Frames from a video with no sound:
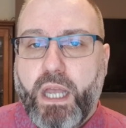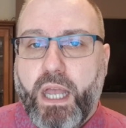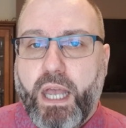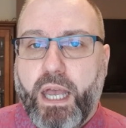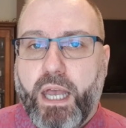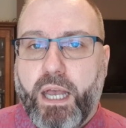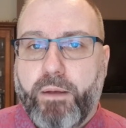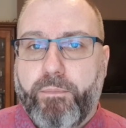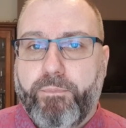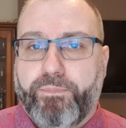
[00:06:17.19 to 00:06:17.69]

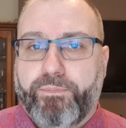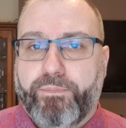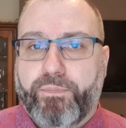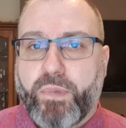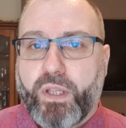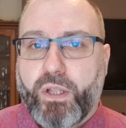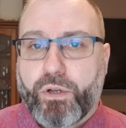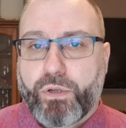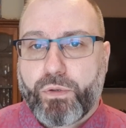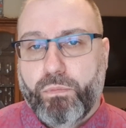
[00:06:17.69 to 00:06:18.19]

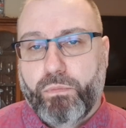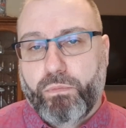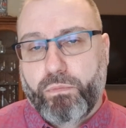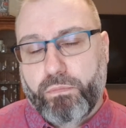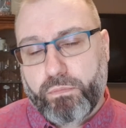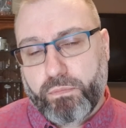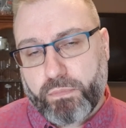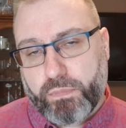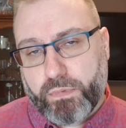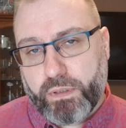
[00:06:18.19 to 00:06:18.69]

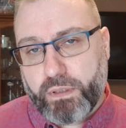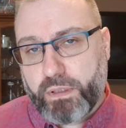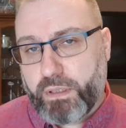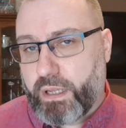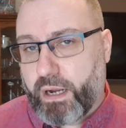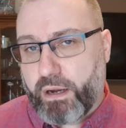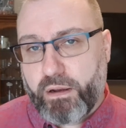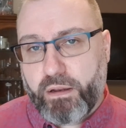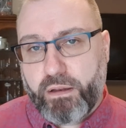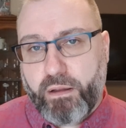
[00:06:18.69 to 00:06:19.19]
Some
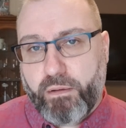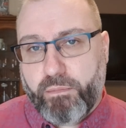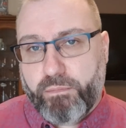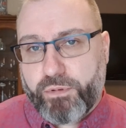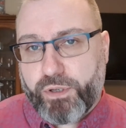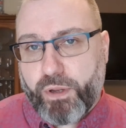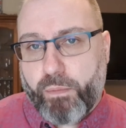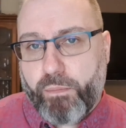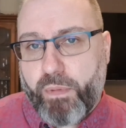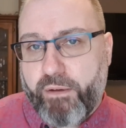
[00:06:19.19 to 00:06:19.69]

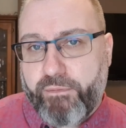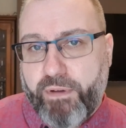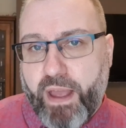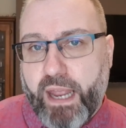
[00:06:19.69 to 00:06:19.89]
have